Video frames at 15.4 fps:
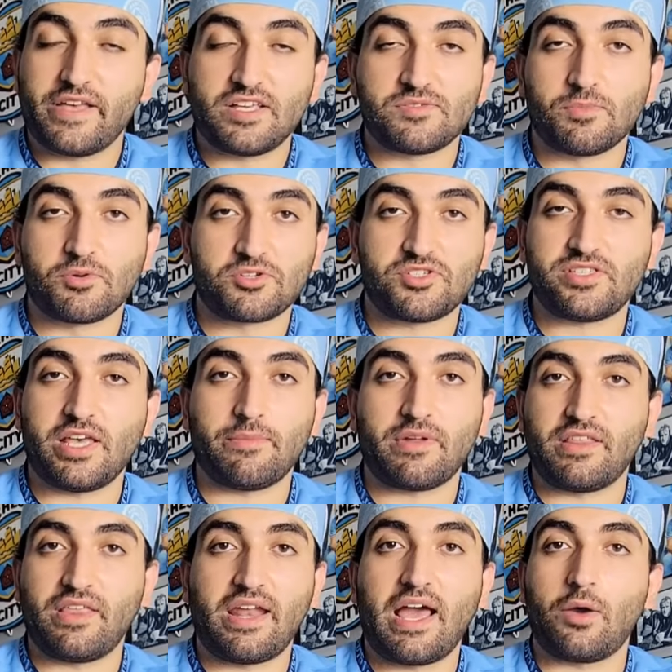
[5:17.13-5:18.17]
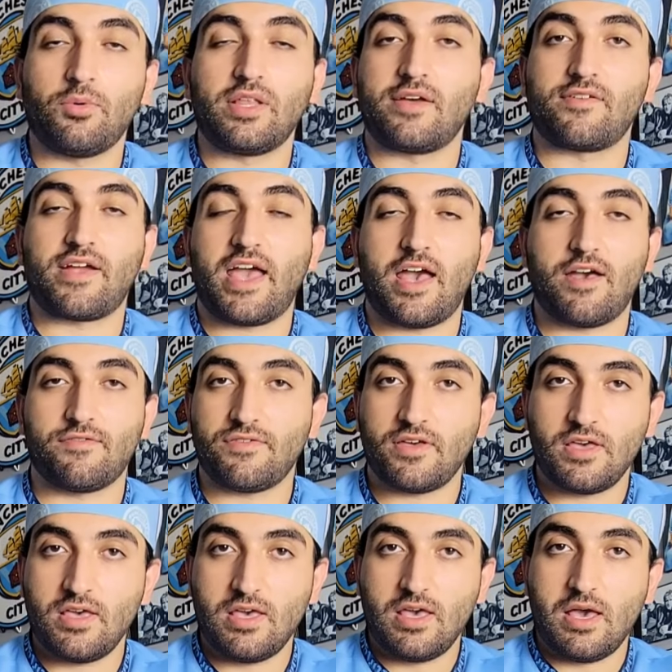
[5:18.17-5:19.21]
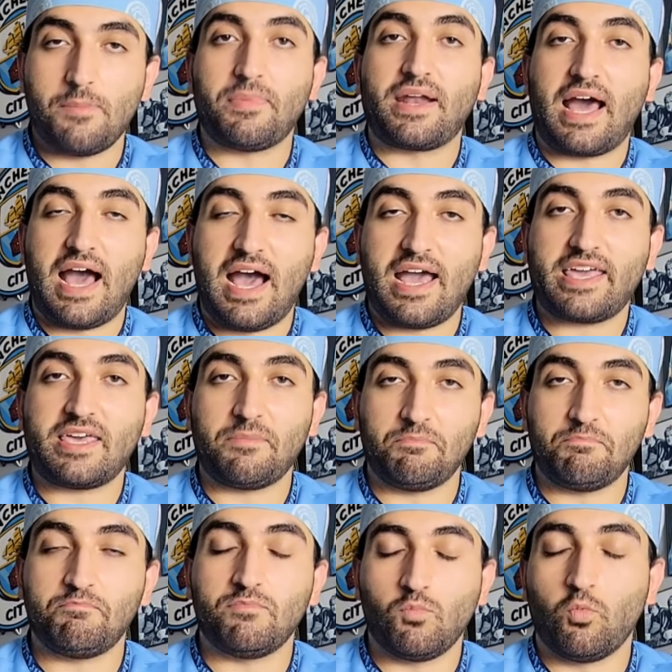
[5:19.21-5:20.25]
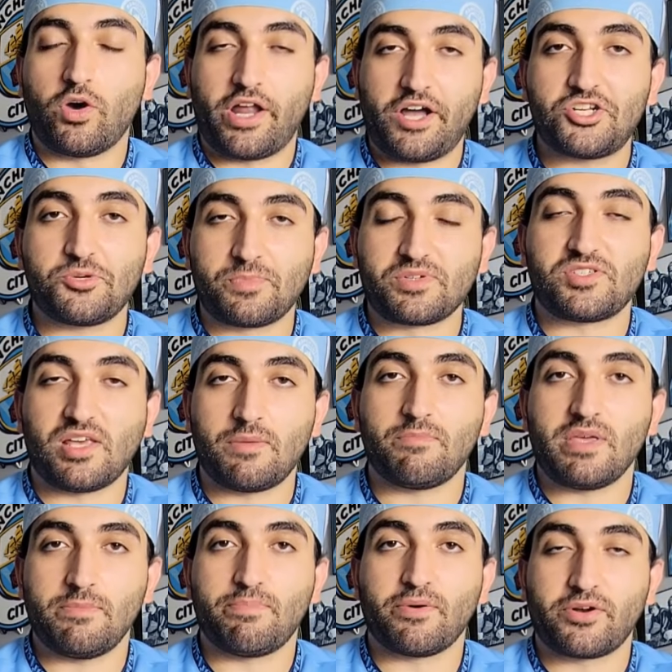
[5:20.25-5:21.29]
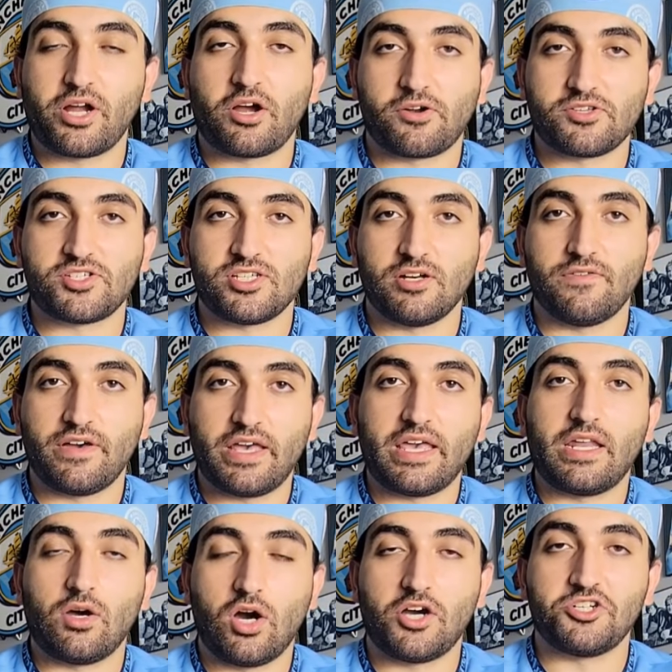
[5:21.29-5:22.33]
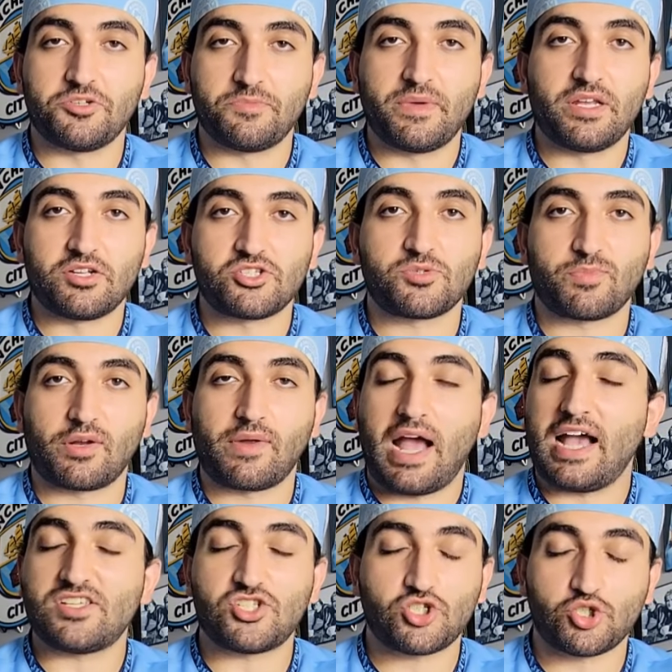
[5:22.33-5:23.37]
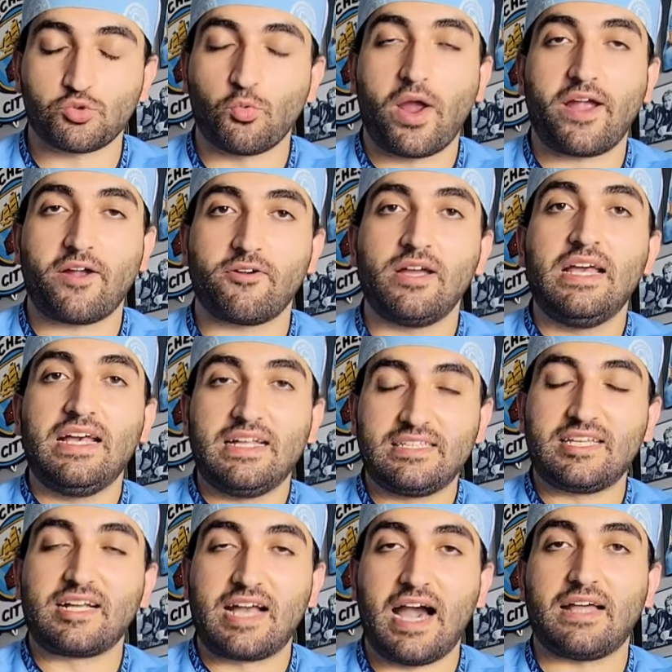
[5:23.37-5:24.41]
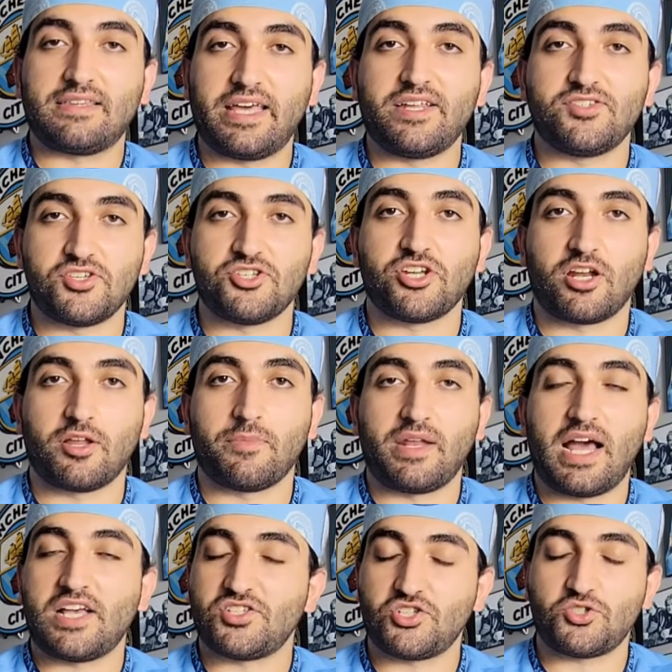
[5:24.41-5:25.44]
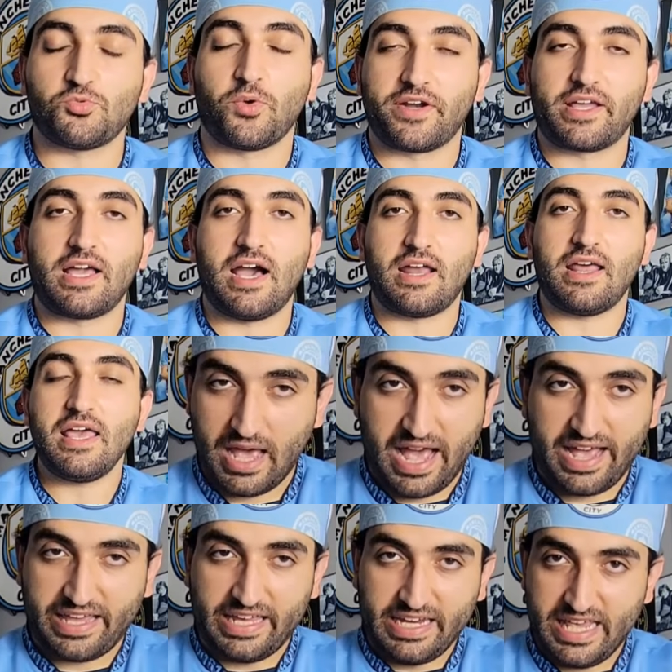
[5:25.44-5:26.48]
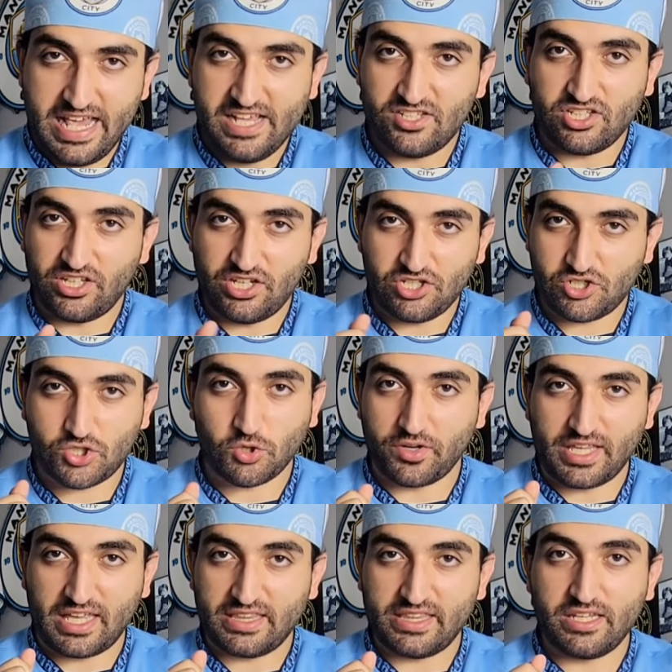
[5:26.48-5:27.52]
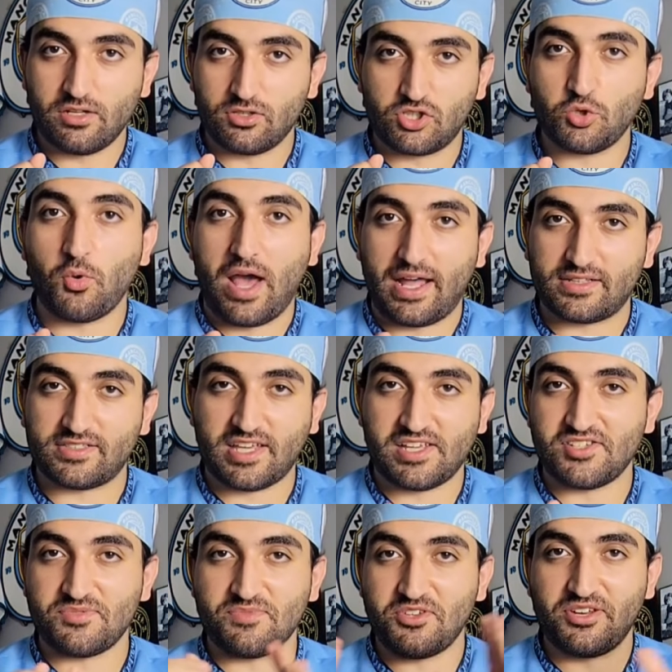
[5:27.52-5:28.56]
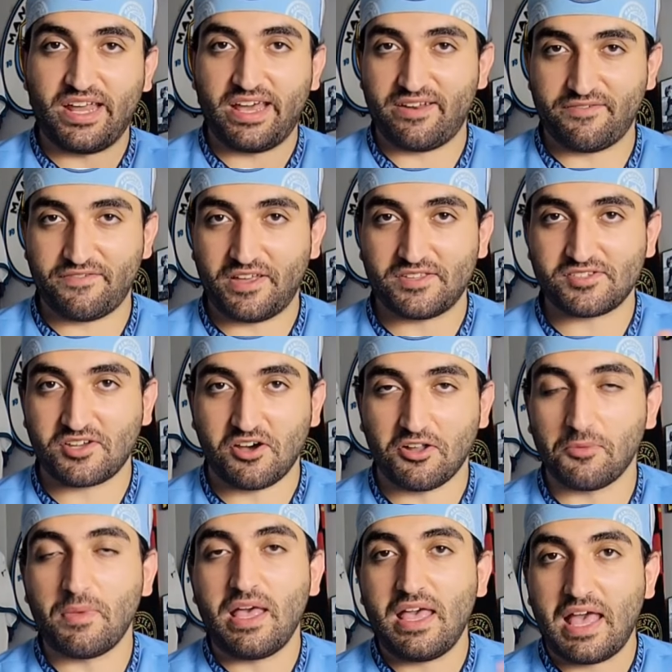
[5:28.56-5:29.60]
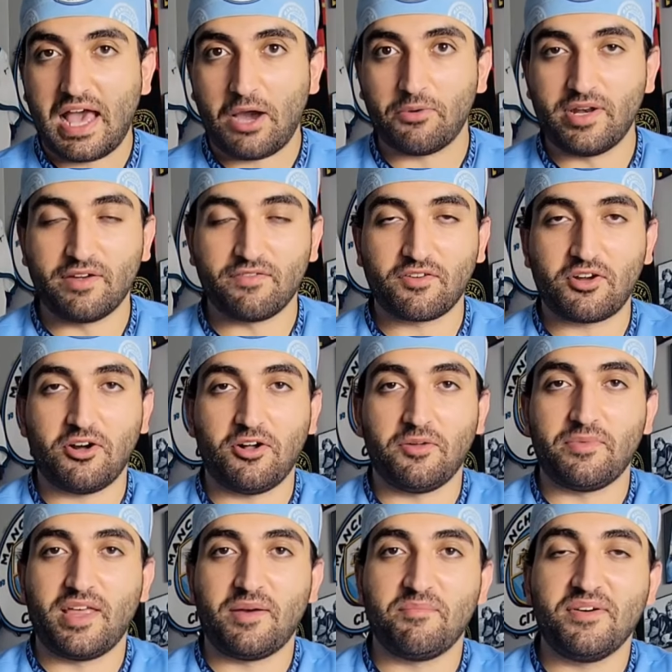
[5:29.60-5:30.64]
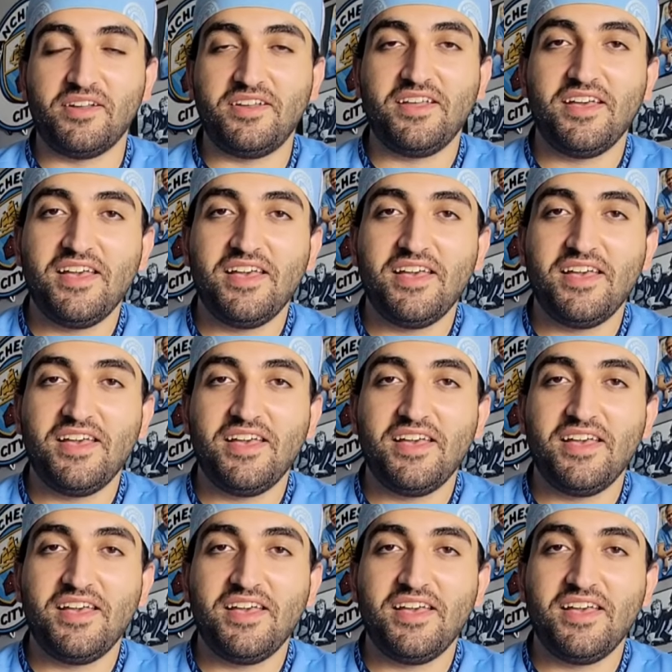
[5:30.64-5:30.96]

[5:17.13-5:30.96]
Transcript: has more stamina than I will ever have. But I can 100% be Bernardo Silva in a 100-meter sprint. I swear to God, ladies and gentlemen. I swear to God. I can easily destroy that little twat, as United fans call him. I would never call him that. But